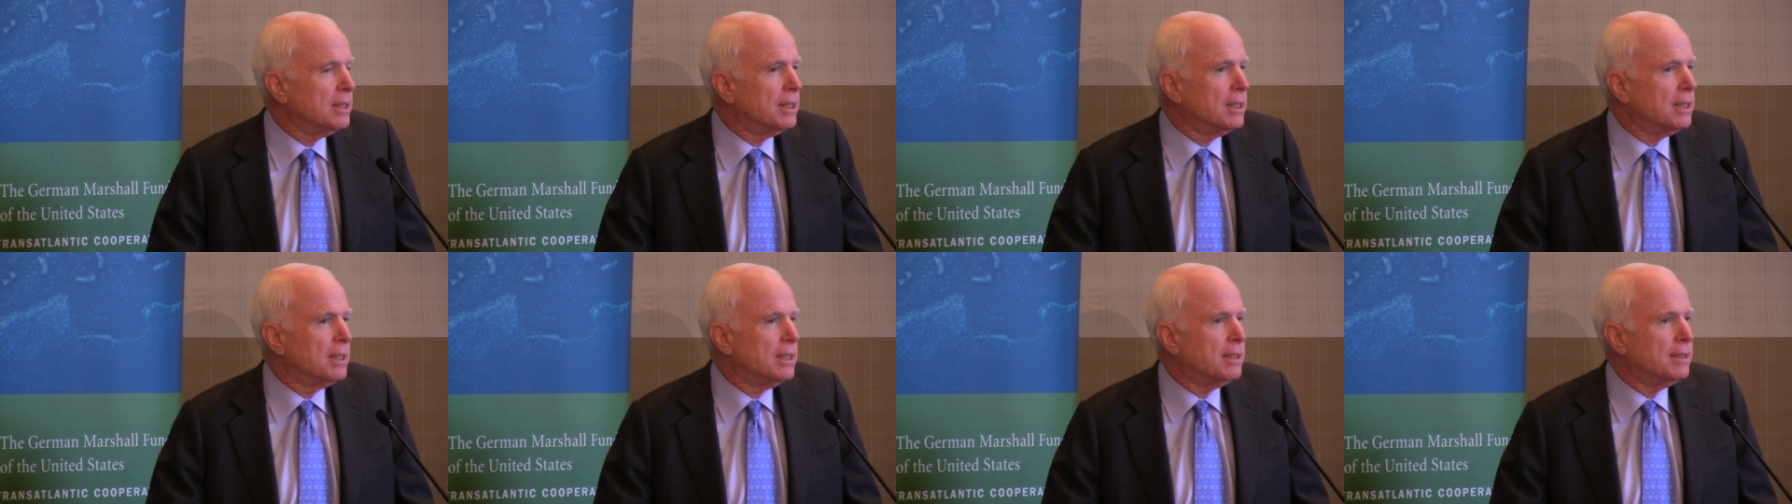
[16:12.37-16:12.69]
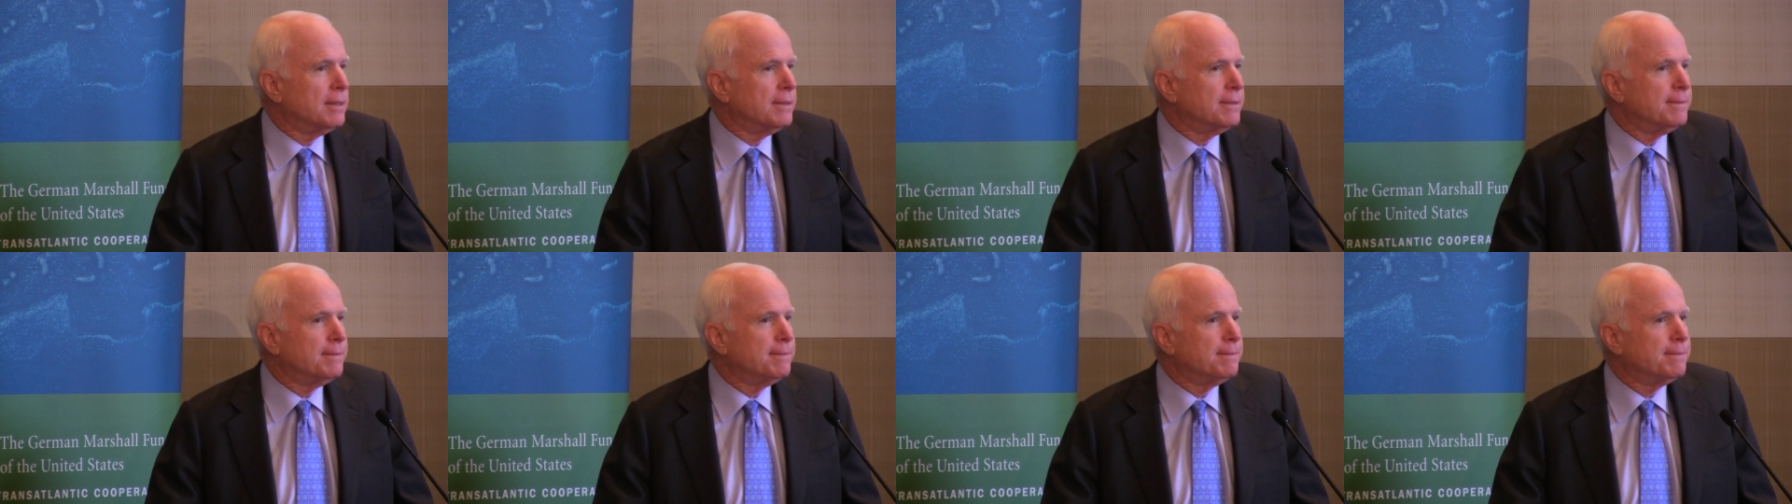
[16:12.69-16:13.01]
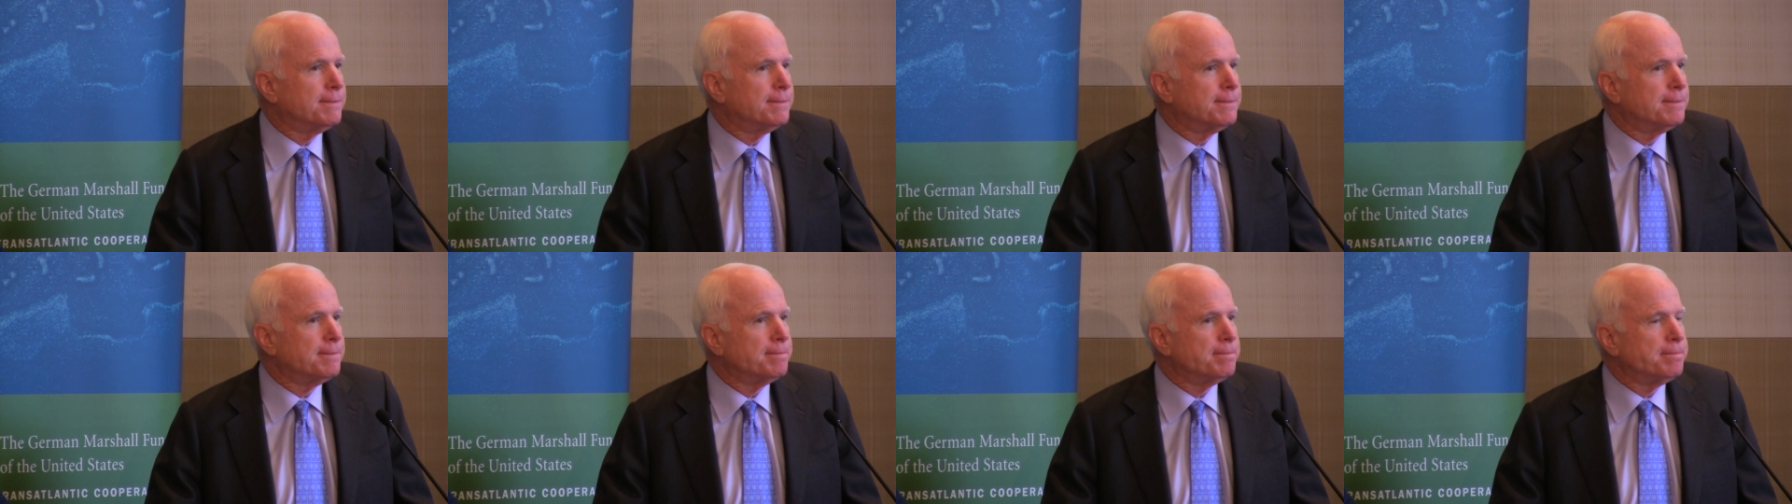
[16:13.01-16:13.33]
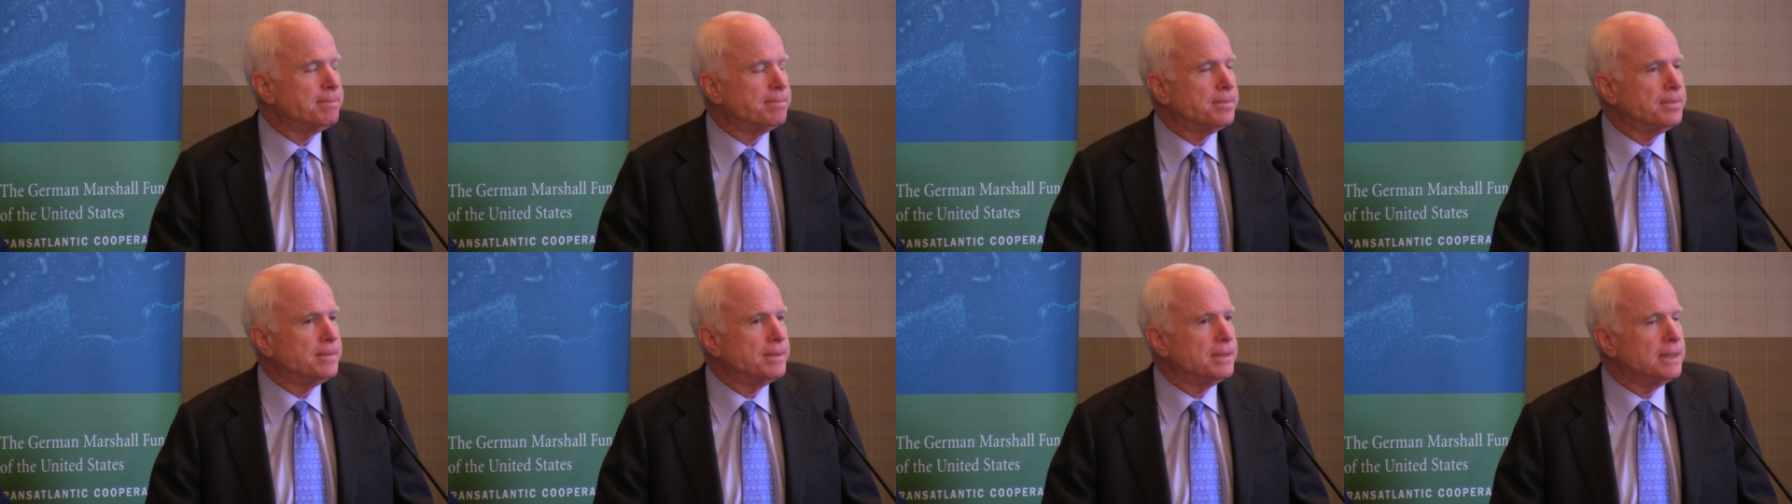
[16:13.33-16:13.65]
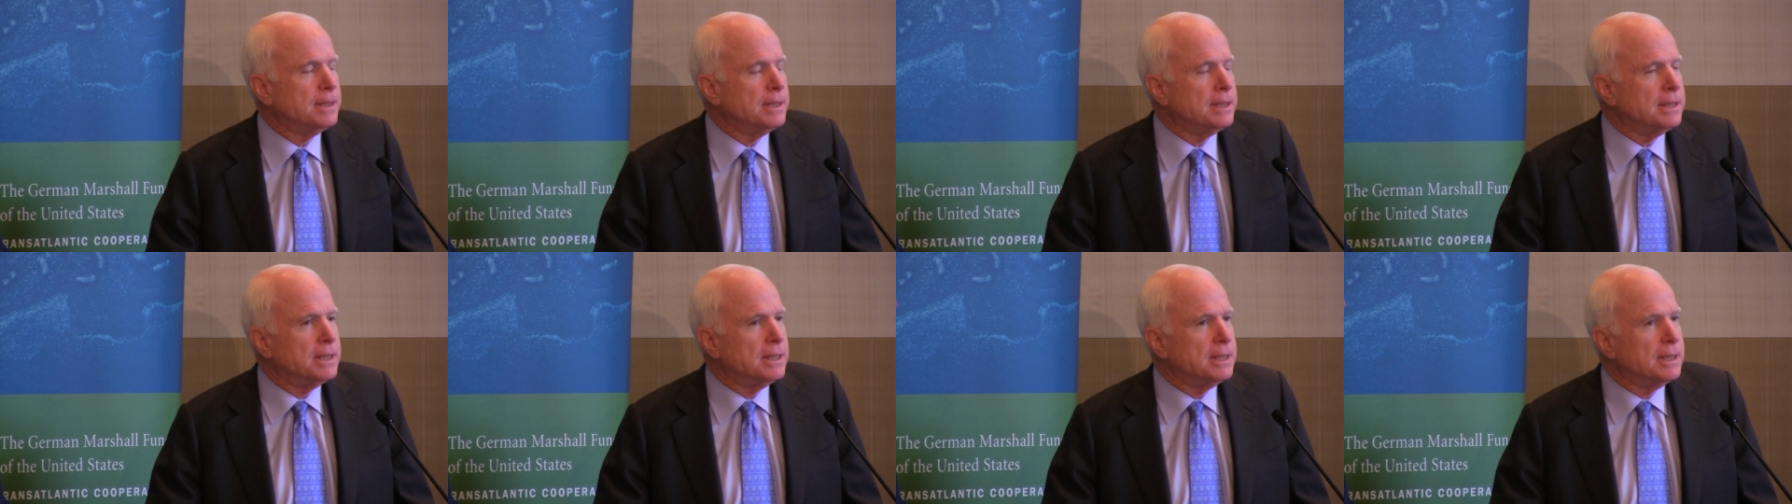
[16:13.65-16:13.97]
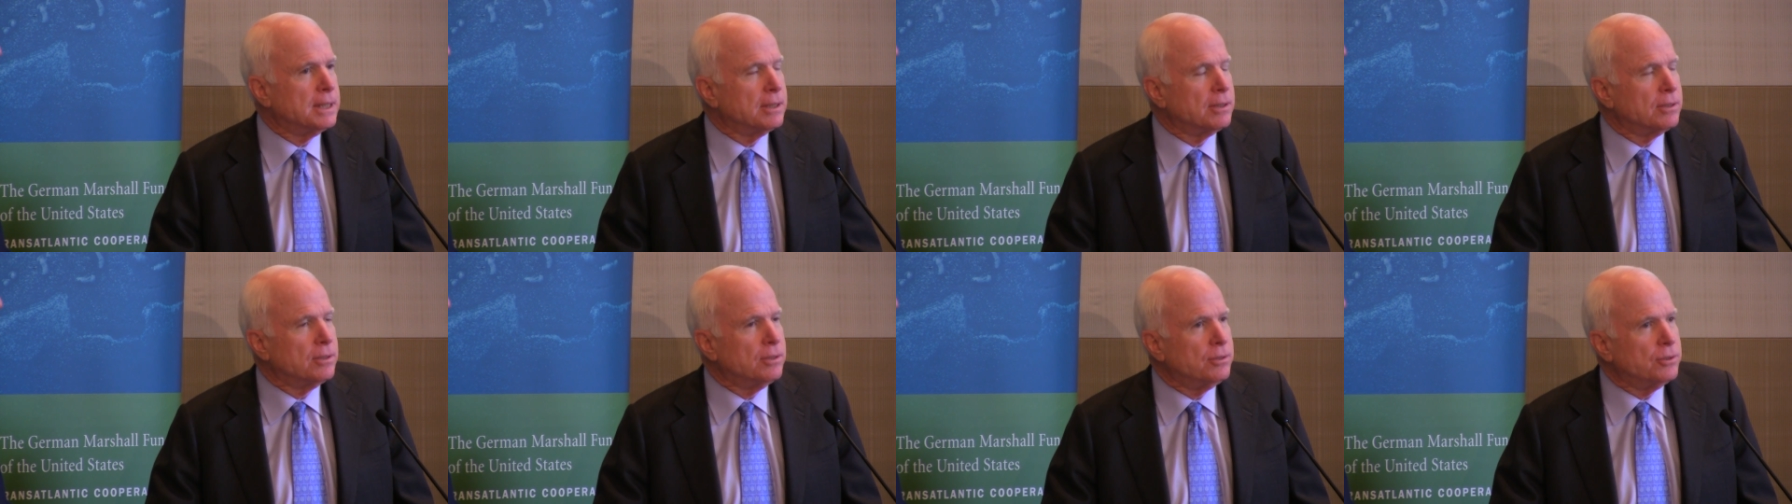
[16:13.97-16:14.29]
of
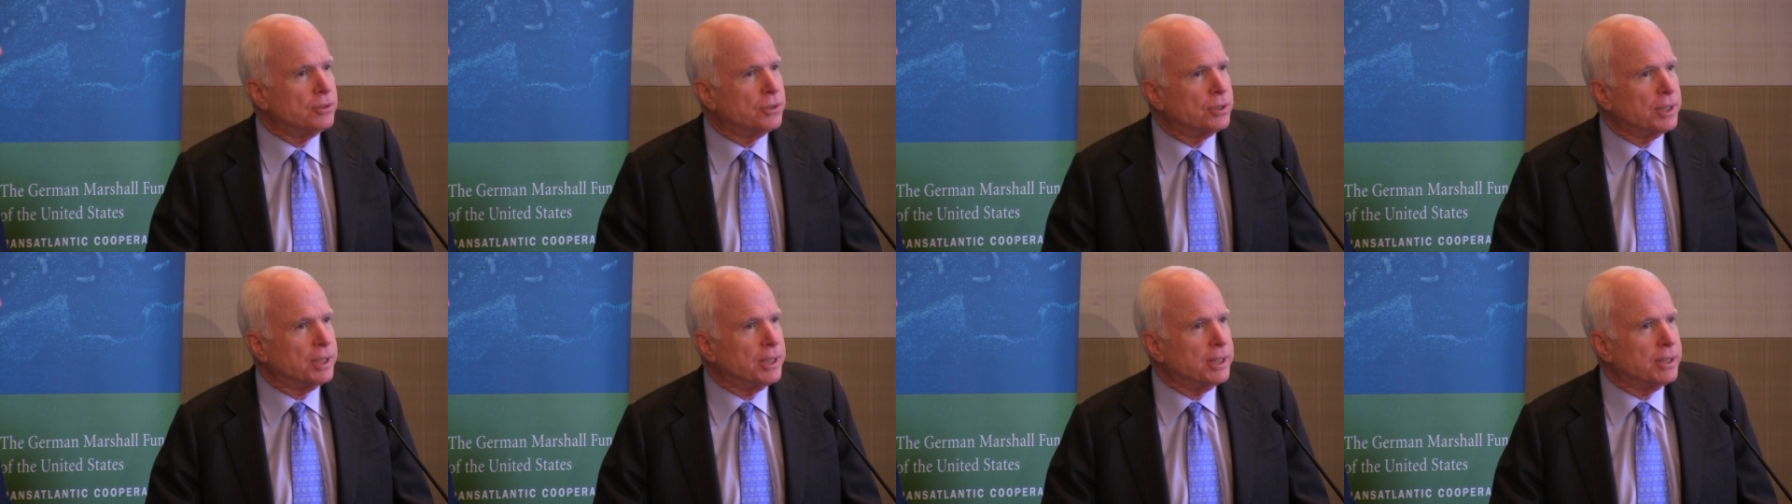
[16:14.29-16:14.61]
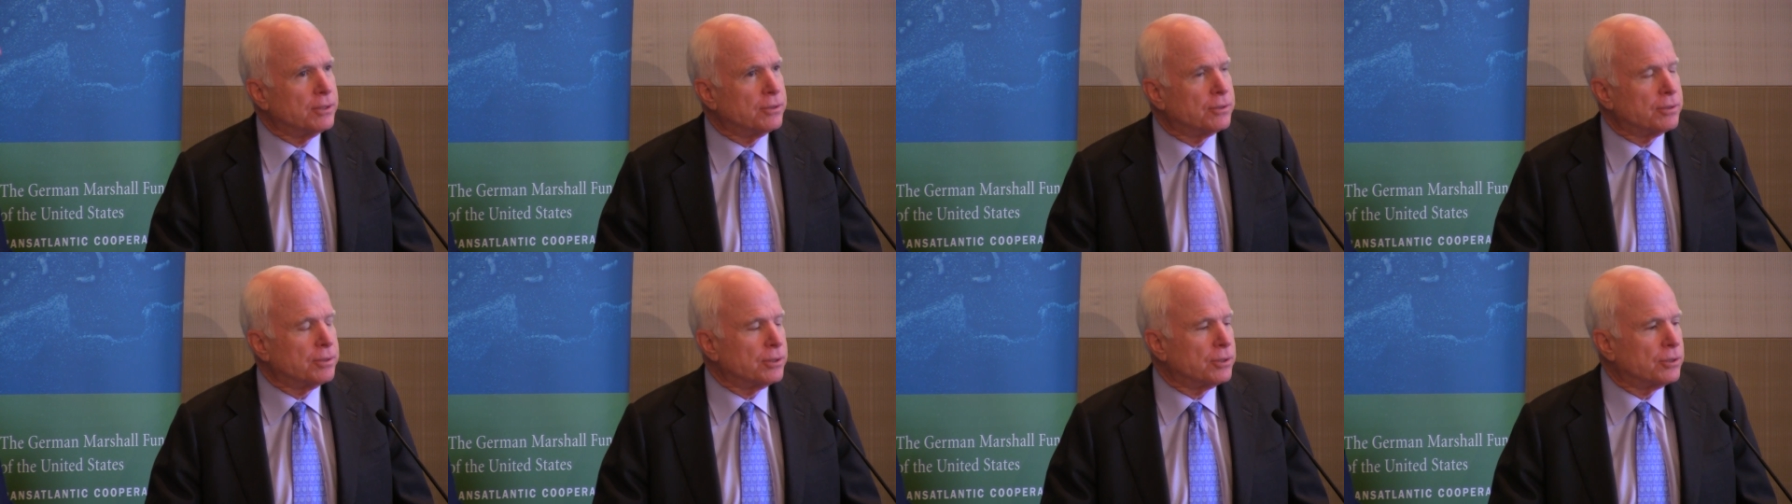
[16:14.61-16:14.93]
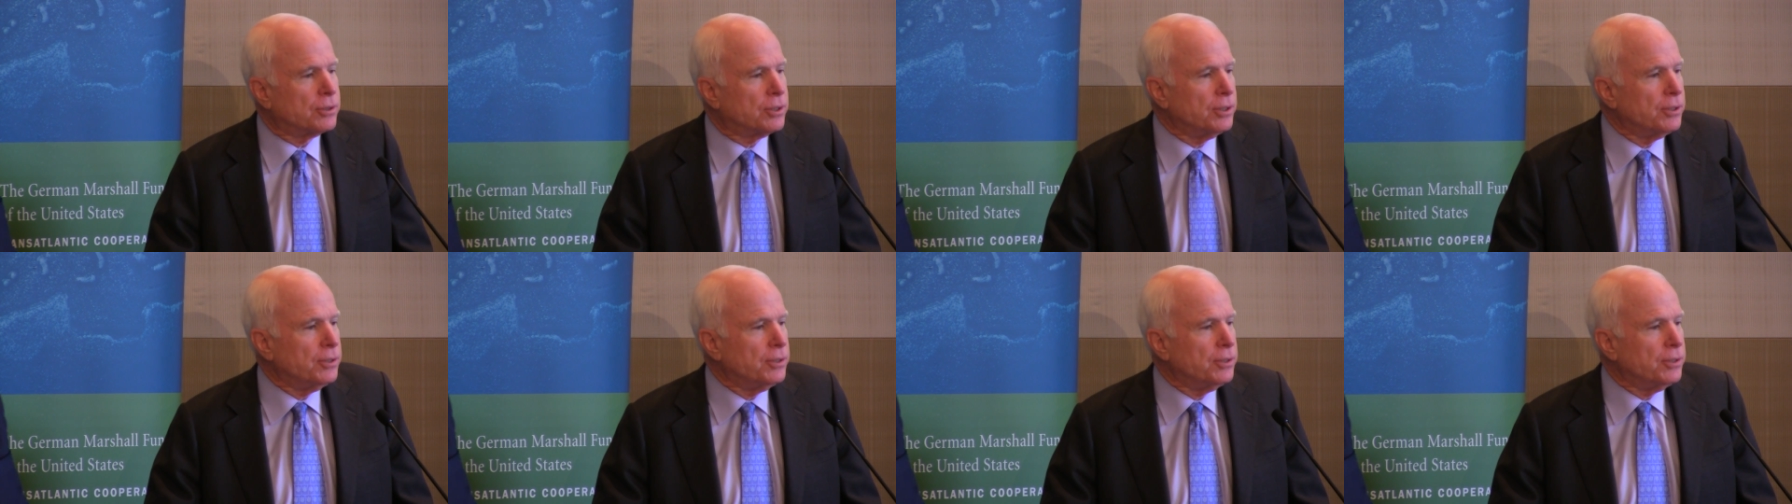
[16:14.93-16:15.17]
losing interest